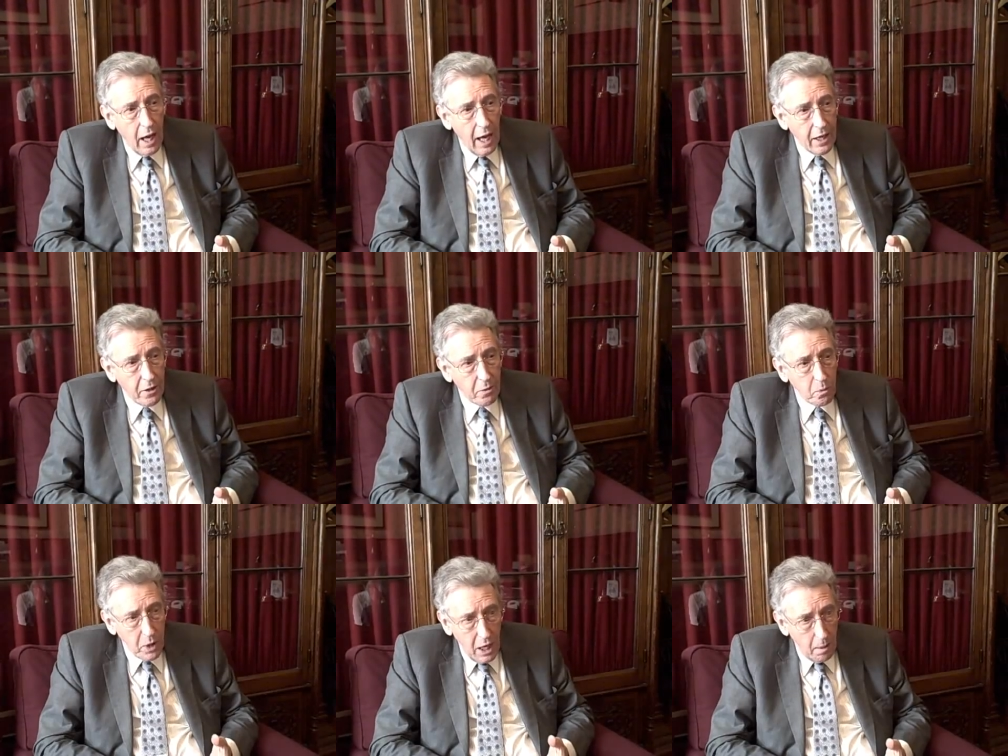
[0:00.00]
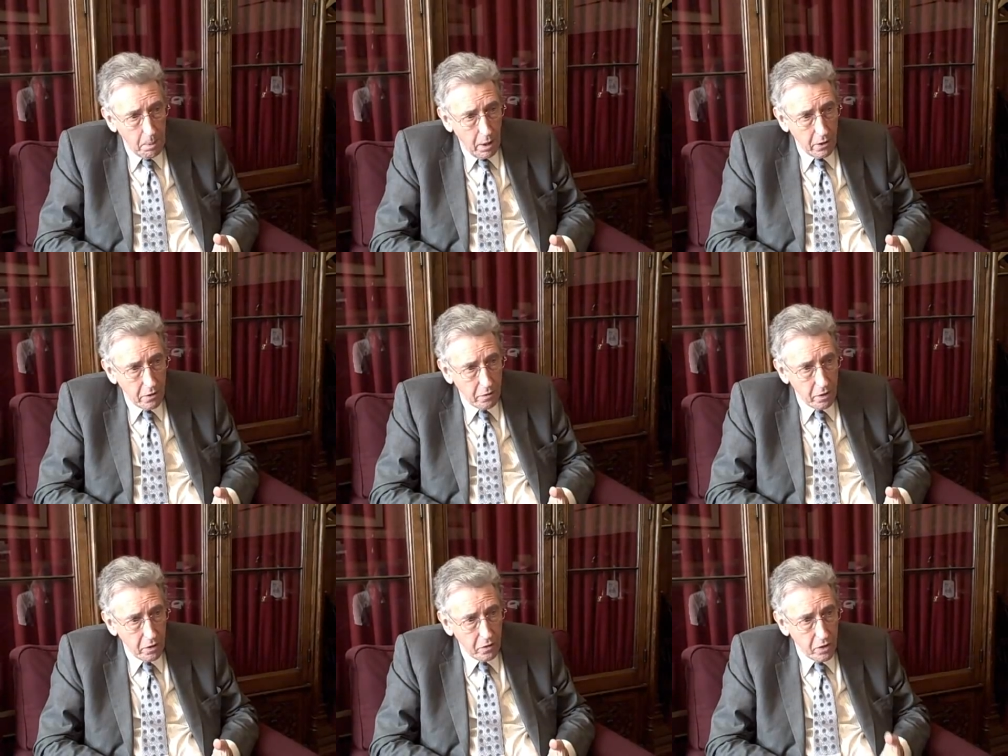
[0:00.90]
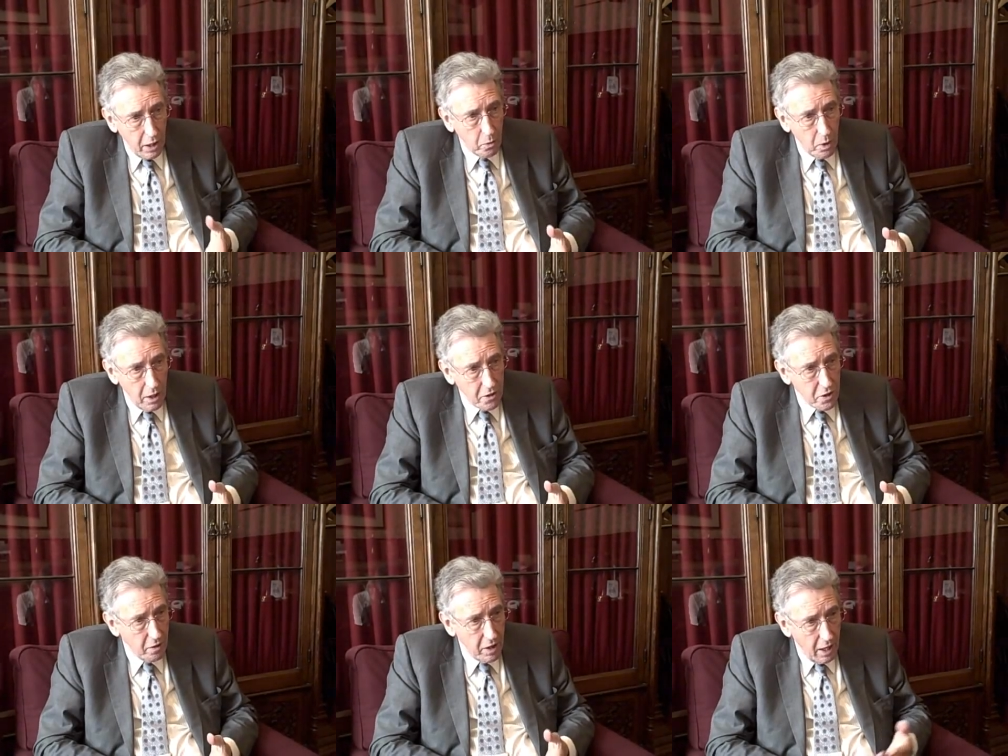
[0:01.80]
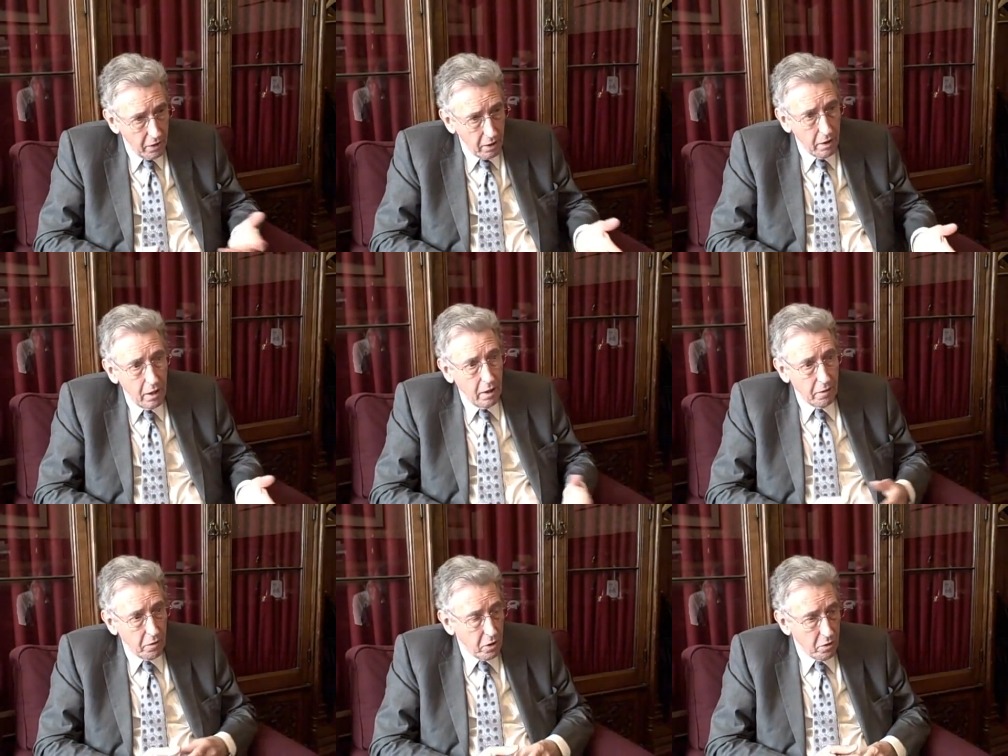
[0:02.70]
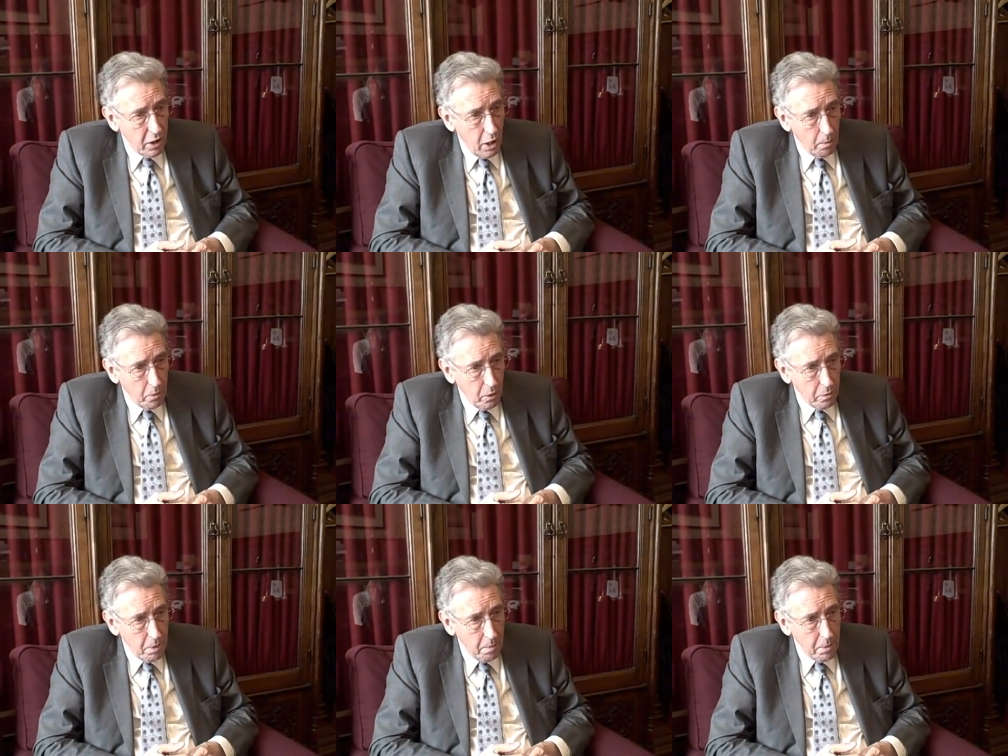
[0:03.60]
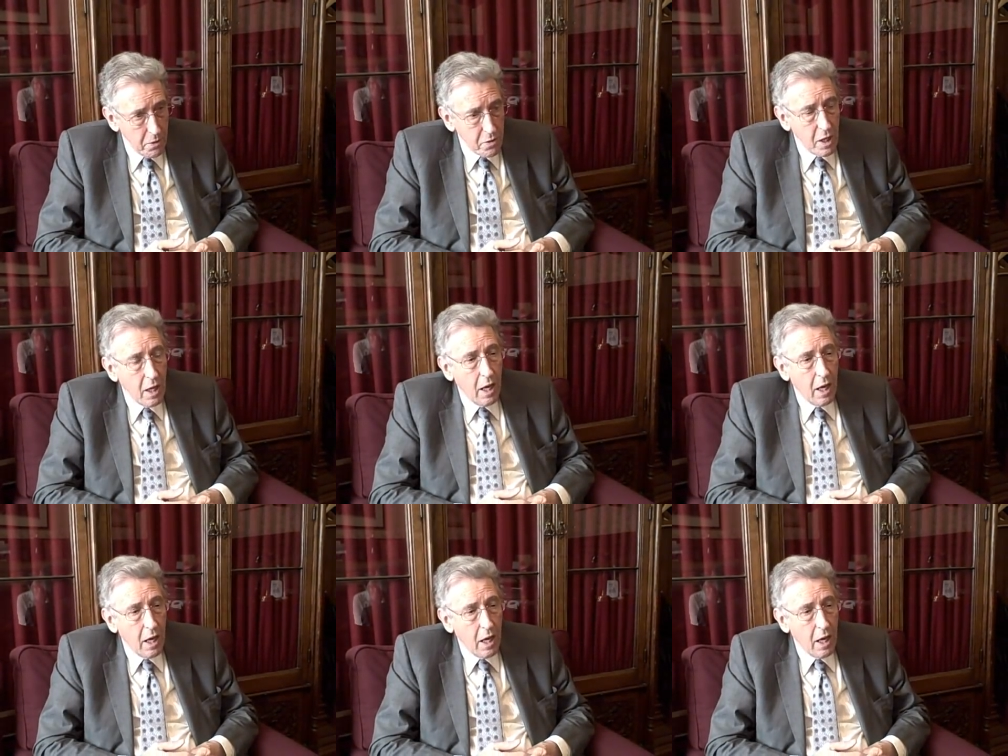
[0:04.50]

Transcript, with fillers: And we are part of this network, so are the other 53 Commonwealth members.